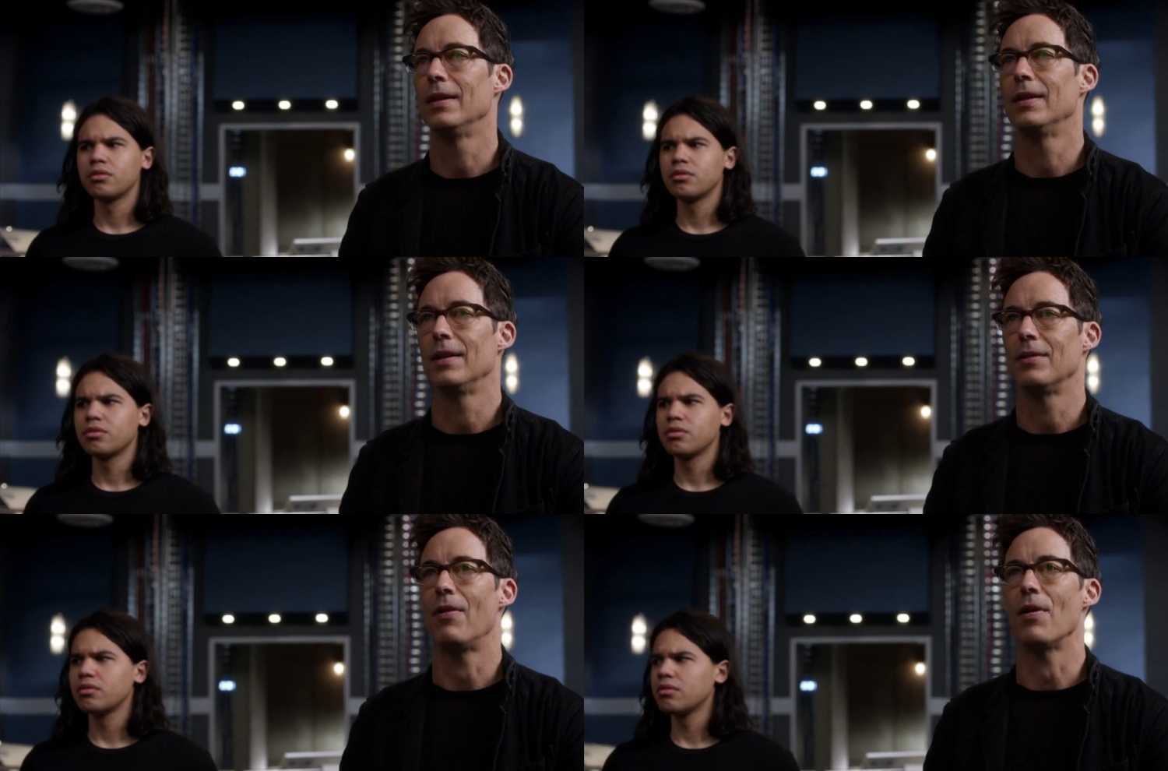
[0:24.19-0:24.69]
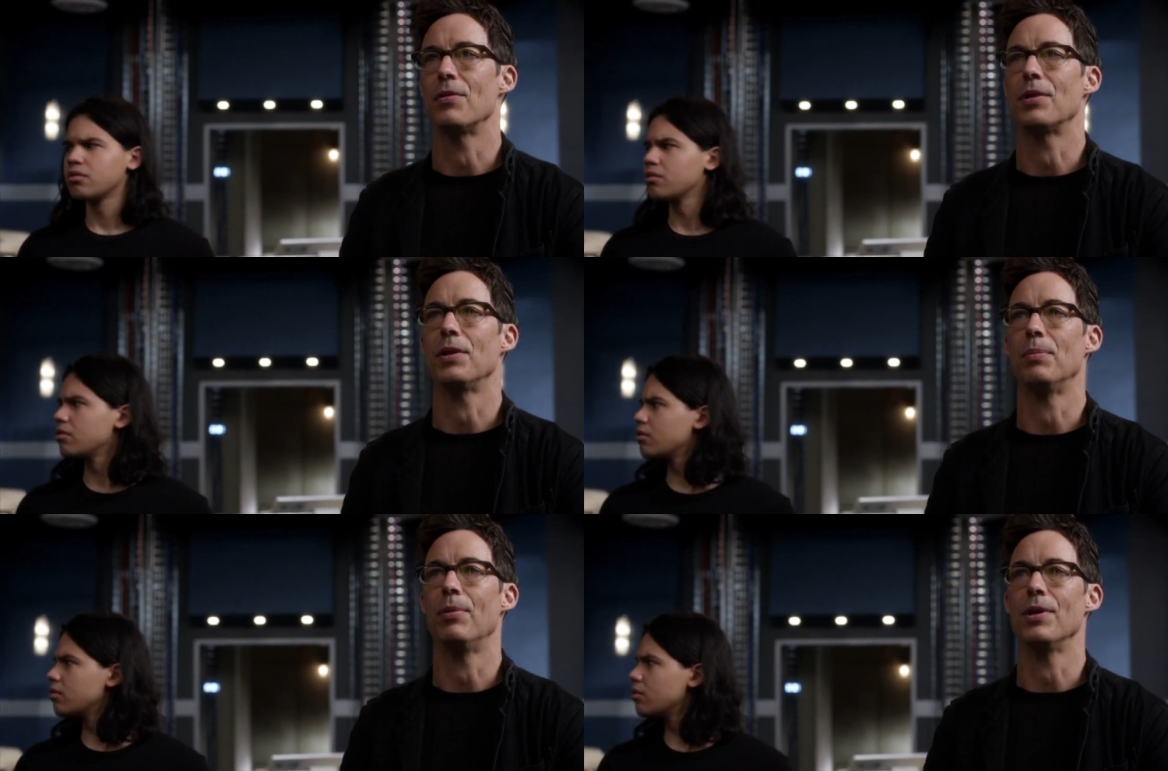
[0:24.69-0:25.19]
Speaker 1: Father sent to
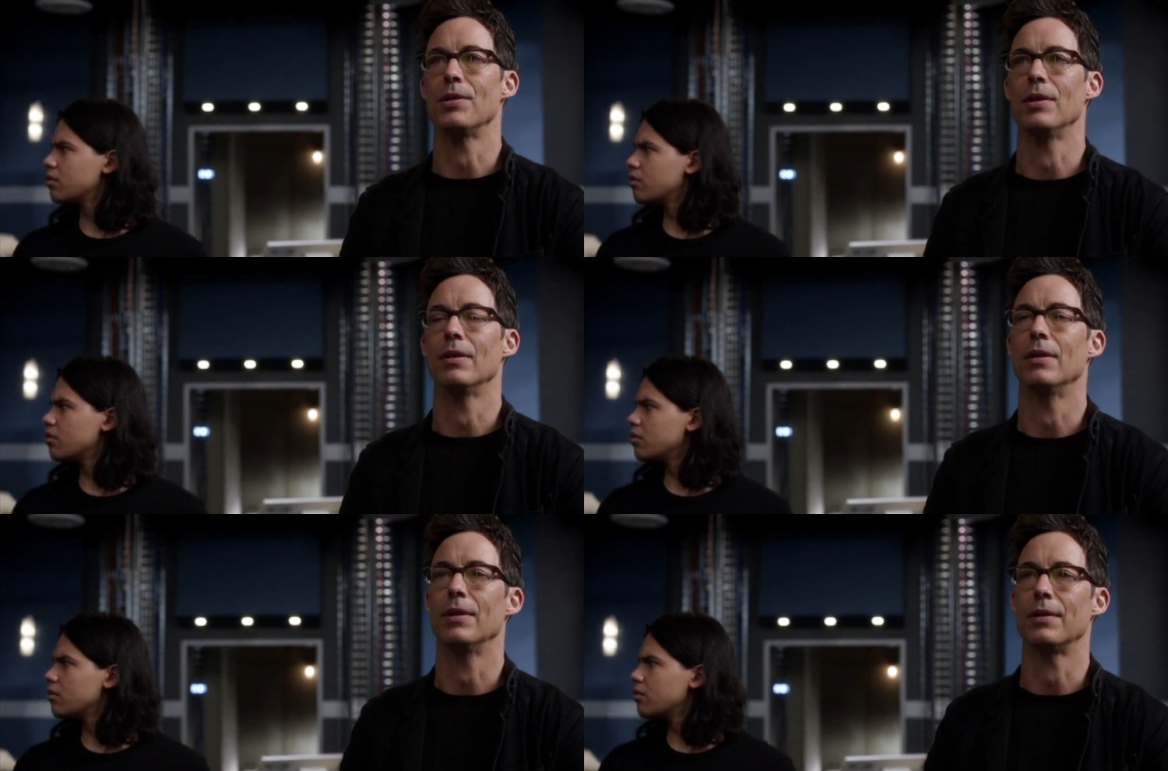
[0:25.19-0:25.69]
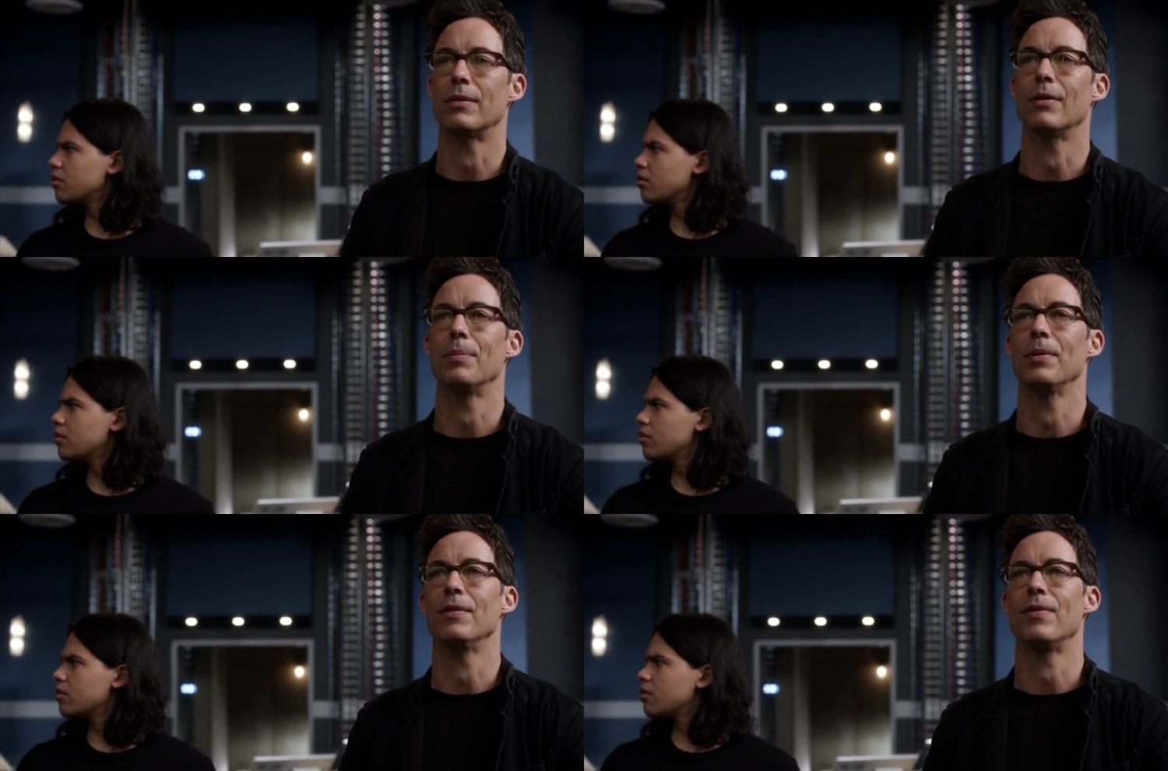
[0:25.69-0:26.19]
prison. Hunter grew up in
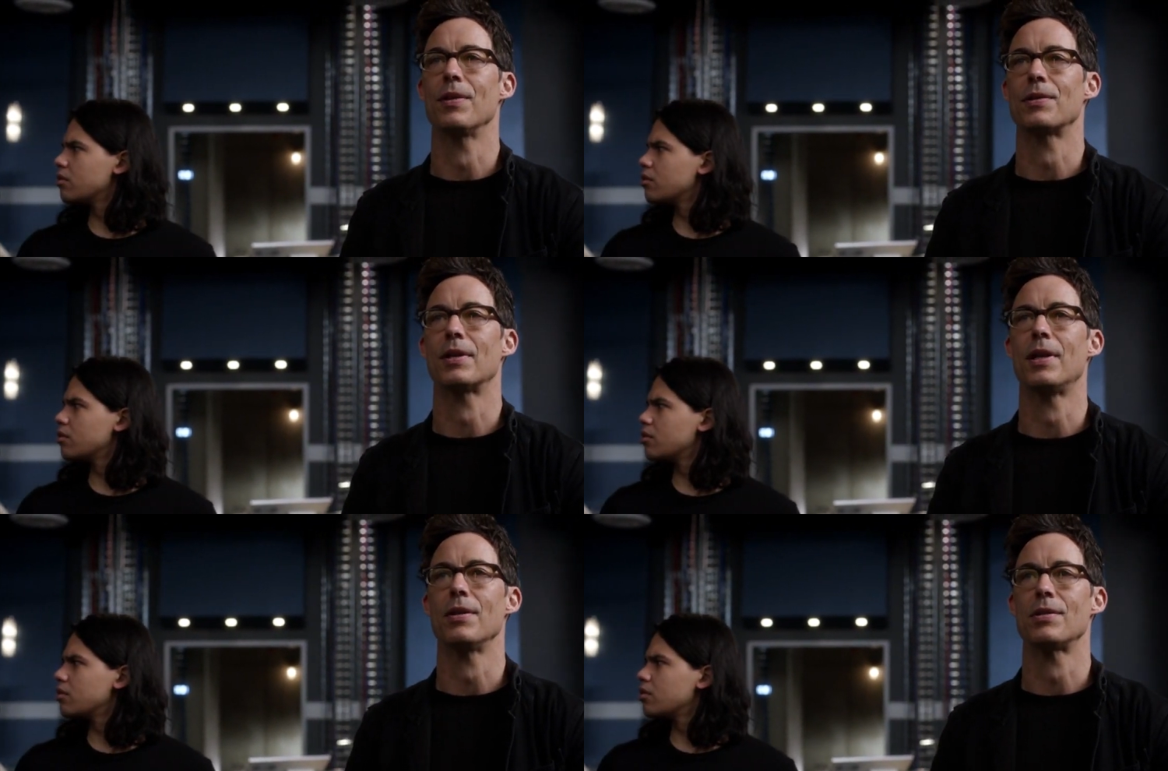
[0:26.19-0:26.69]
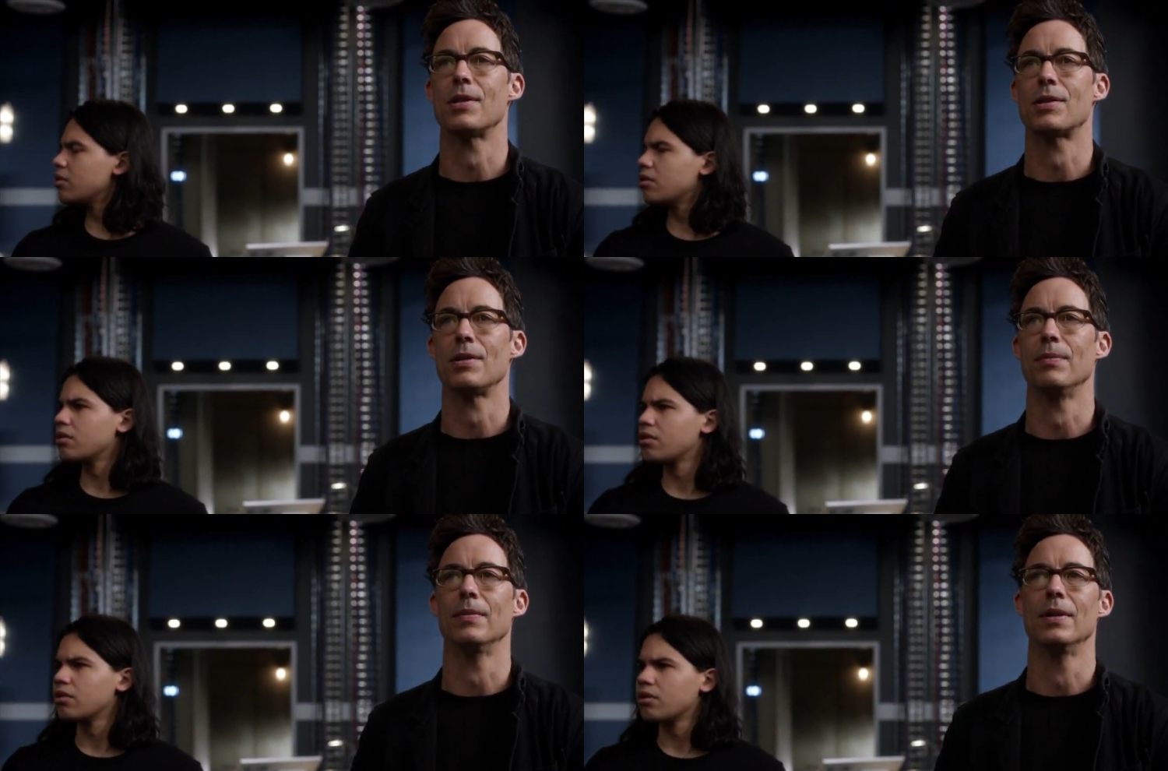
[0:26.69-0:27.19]
the foster care system.